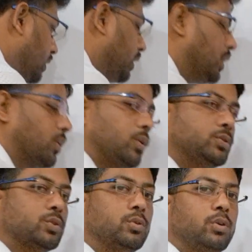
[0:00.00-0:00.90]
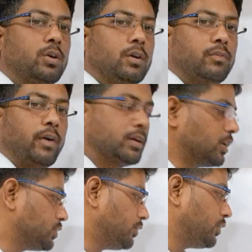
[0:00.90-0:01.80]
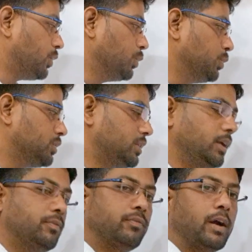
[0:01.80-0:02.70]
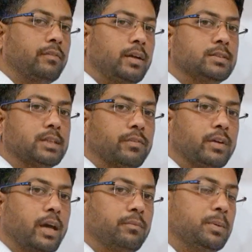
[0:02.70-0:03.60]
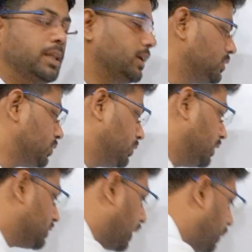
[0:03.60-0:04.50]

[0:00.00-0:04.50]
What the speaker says: here also factors of 2, 3, 5 and 7 can be there. So this